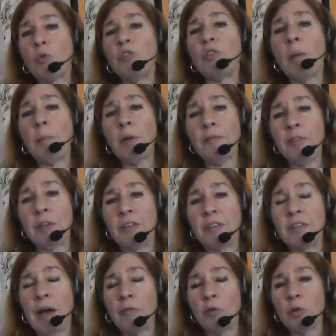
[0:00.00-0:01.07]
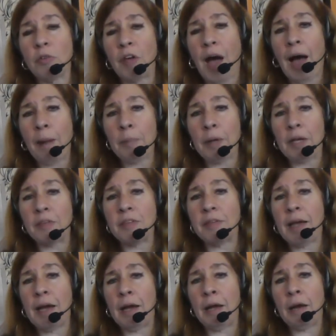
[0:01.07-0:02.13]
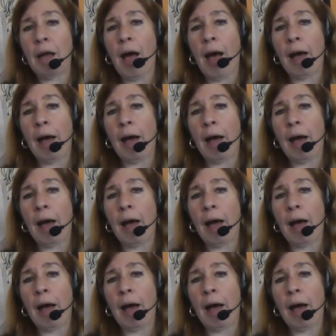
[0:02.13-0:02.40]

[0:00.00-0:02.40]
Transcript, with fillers: some of the several topics that